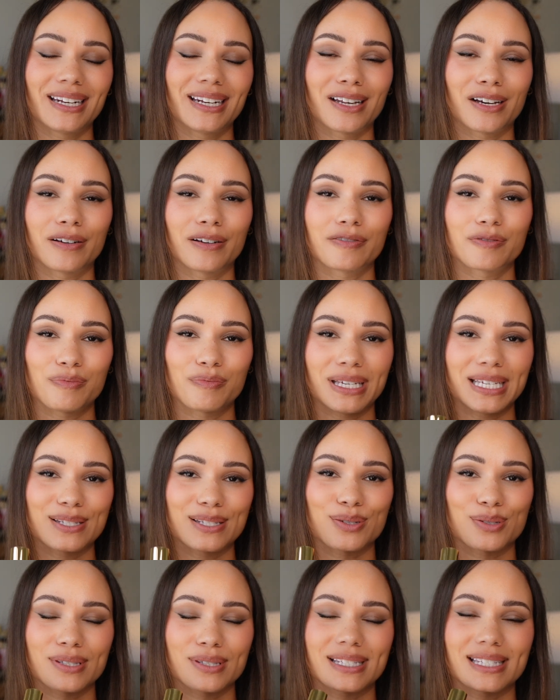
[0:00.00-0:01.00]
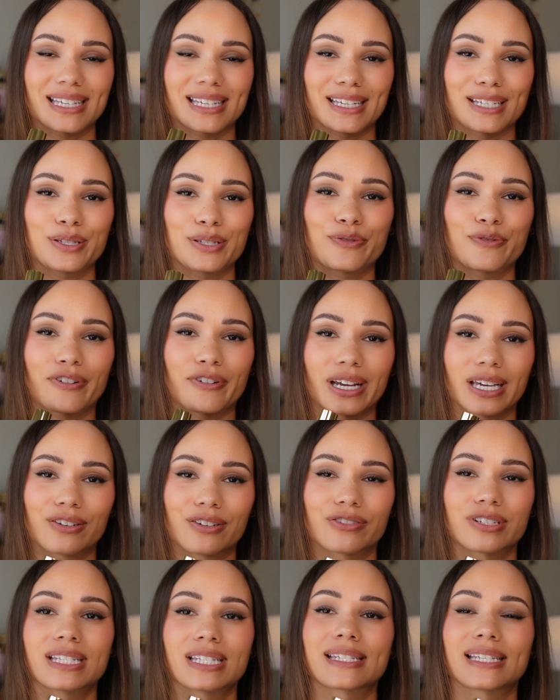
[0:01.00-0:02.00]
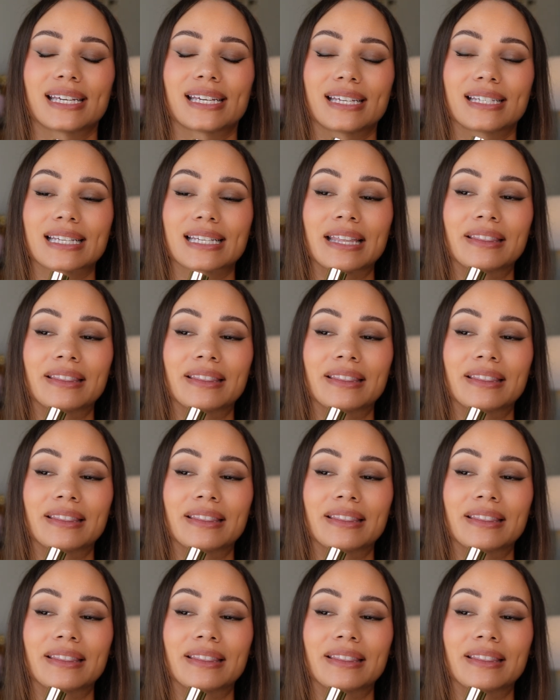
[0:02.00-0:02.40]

love Mizensir's fragrances,